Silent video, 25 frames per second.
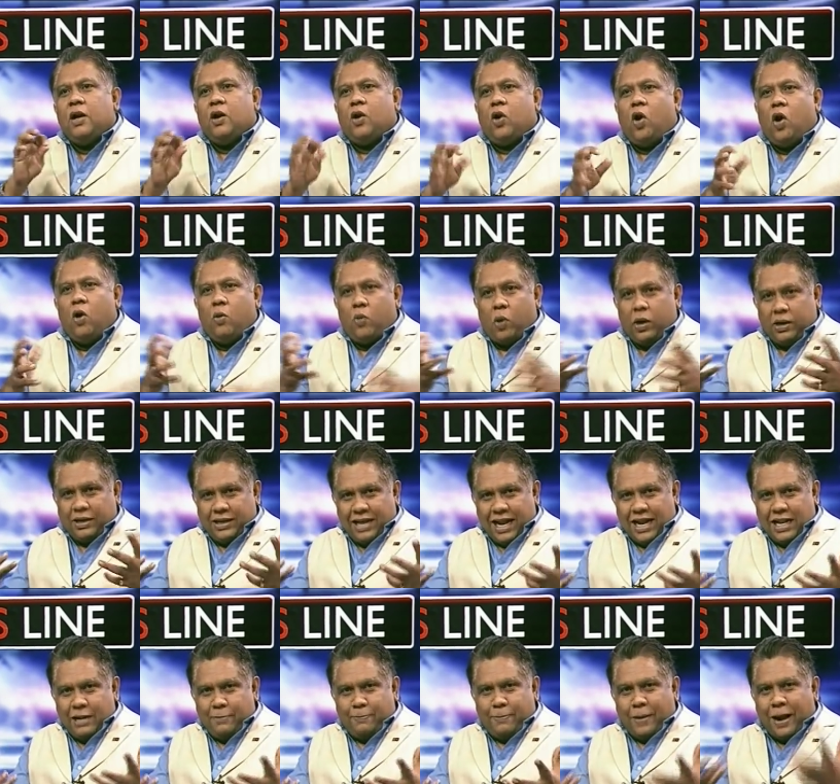or what
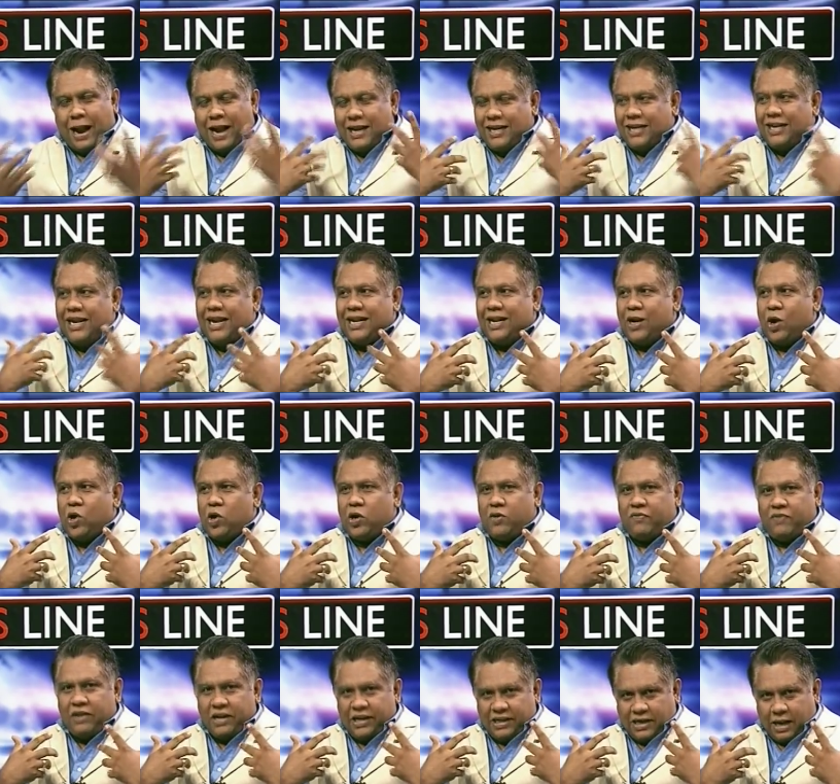can the party get out
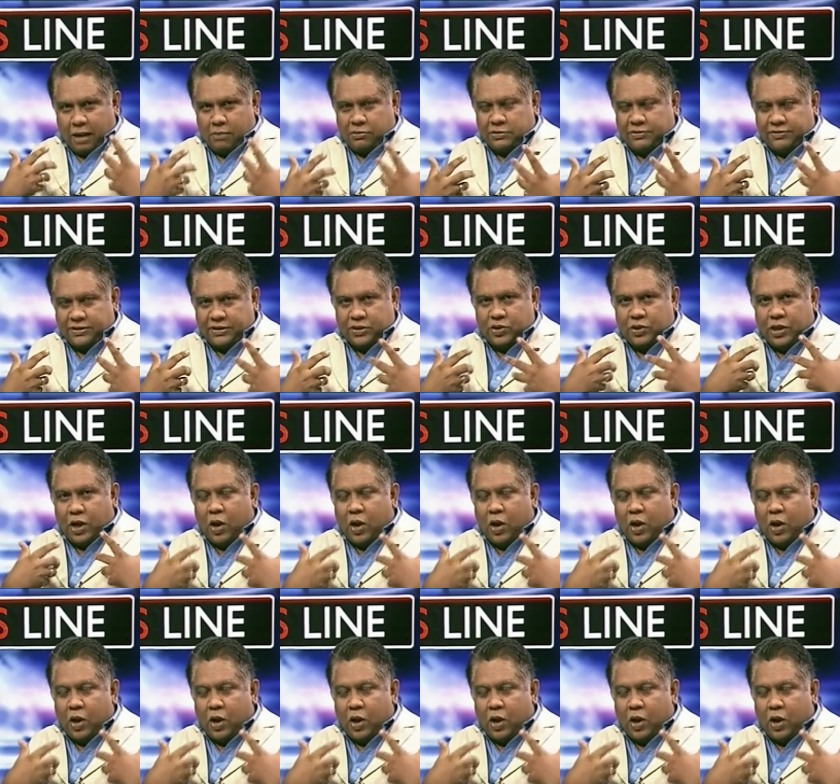of it comes first.